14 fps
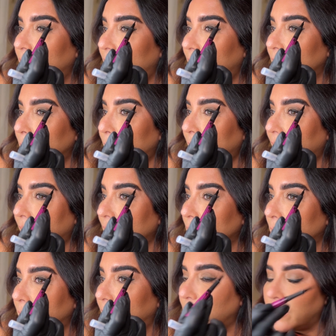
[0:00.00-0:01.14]
and paint
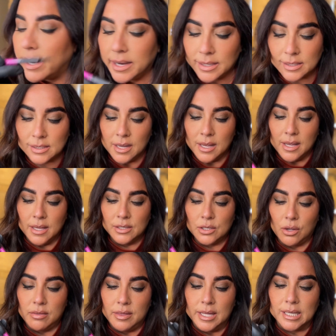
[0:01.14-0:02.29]
my grays.
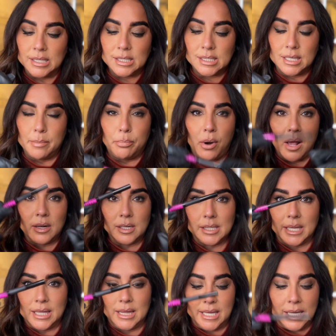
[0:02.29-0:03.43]
So products
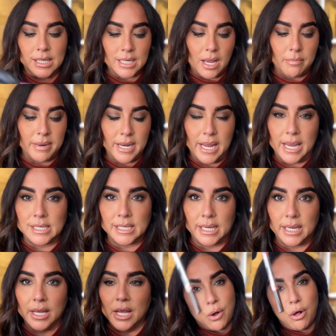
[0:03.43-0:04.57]
like these come in
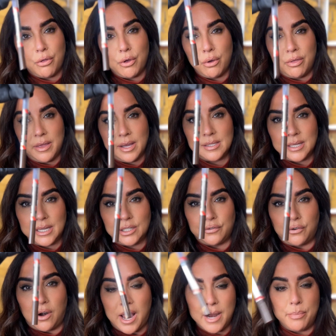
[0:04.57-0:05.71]
handy. Although this is
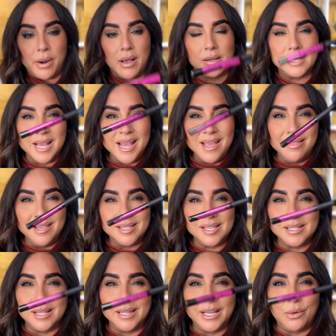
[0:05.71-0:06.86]
for eyebrows, this
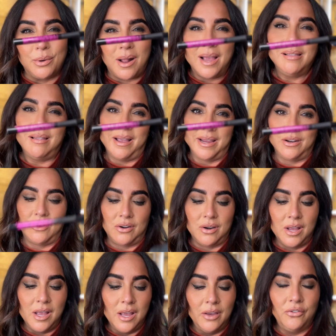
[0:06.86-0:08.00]
is a liquid eyeliner.
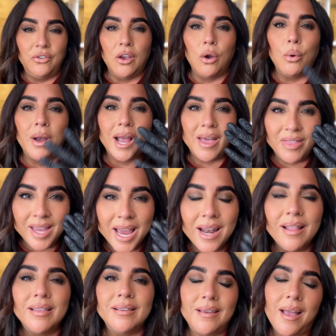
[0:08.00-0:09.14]
So at the end
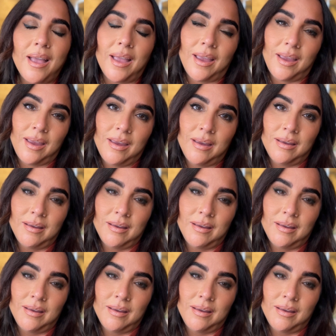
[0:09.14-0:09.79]
of the day,